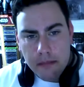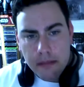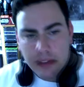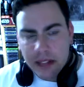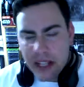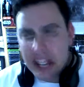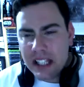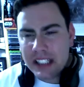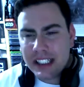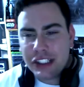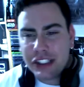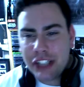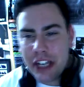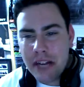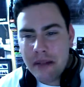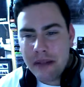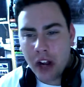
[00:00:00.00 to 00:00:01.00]
But ladies and
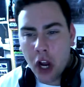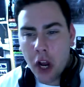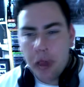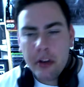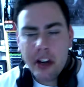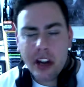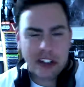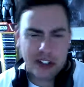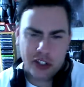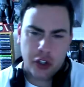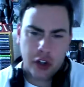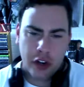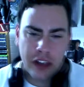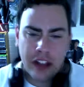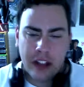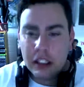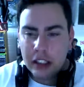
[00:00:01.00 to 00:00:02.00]
gentlemen, I hope you guys enjoyed
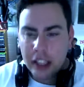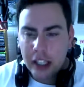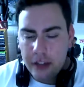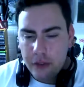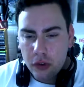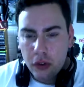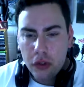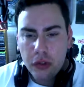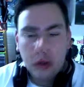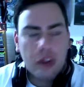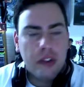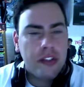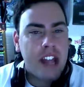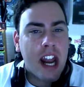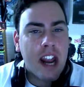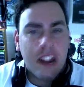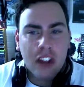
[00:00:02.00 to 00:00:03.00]
that. Leave your thoughts
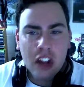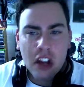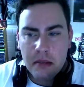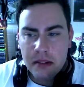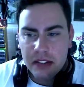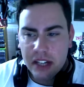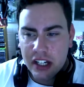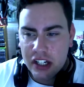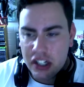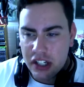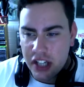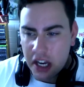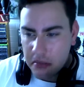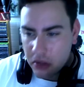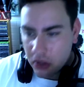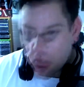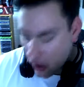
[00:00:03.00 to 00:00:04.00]
down in the comment section
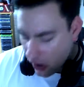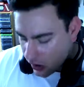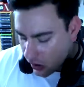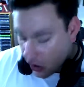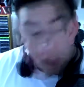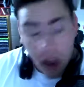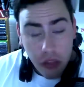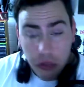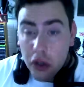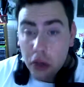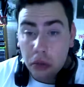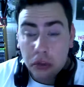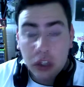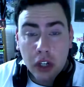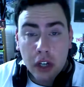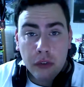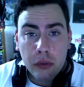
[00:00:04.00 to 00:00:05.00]
down below. I thought it
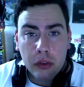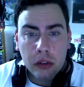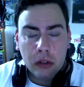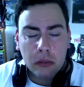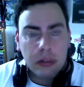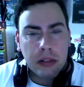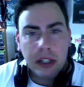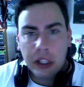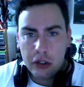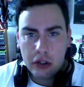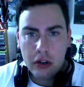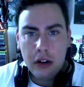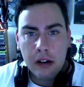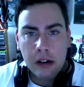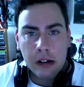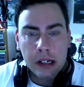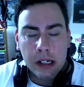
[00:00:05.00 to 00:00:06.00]
was overall pretty
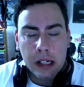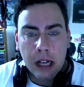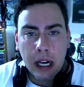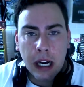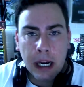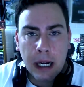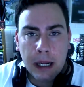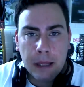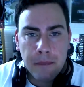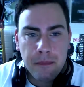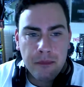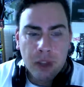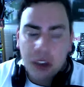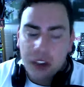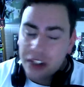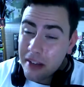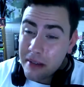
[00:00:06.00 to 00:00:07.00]
good.
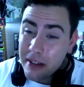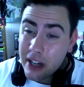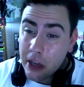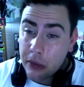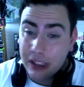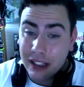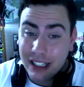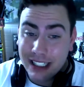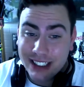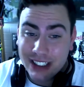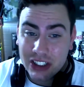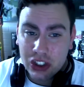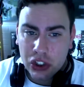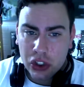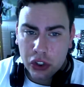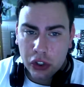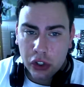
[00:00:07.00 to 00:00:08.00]
Not something I would listen
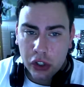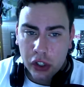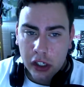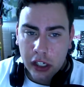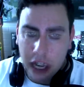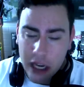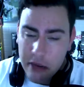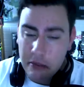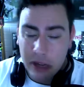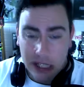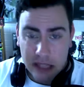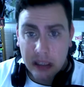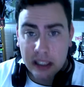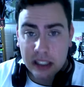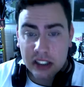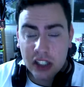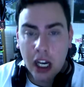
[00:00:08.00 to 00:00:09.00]
to in my
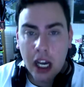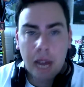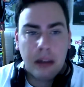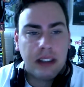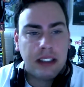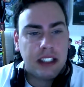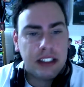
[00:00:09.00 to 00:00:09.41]
spare time, as I